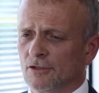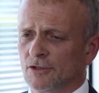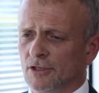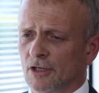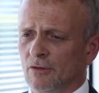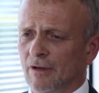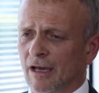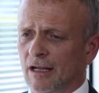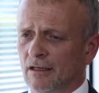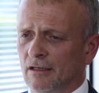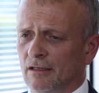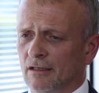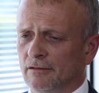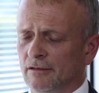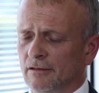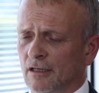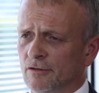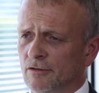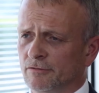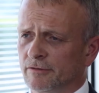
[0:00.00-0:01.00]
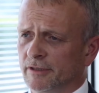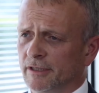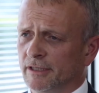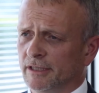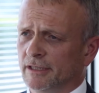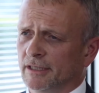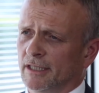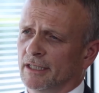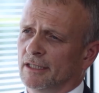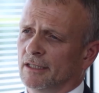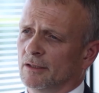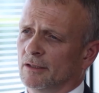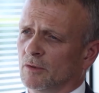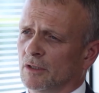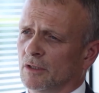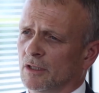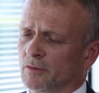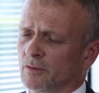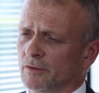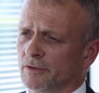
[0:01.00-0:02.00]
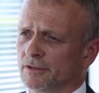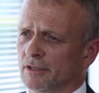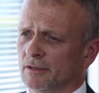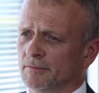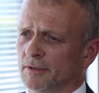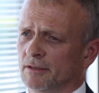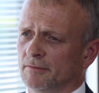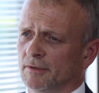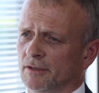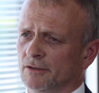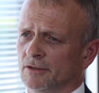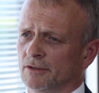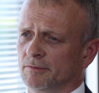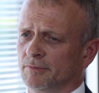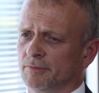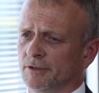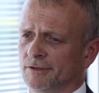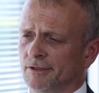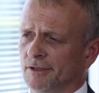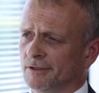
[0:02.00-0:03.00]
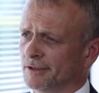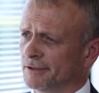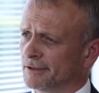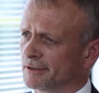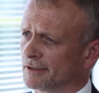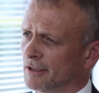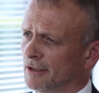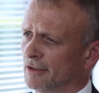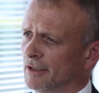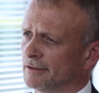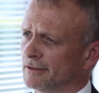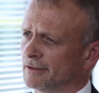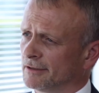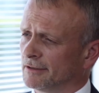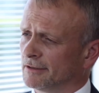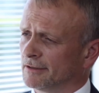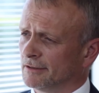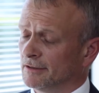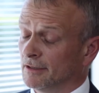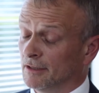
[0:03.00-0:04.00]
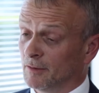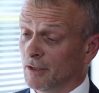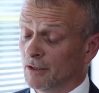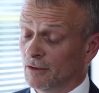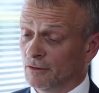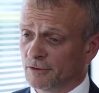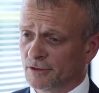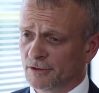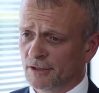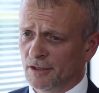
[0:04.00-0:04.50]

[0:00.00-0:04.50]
So Allen & Overy work with some of the most prestigious clients in the world.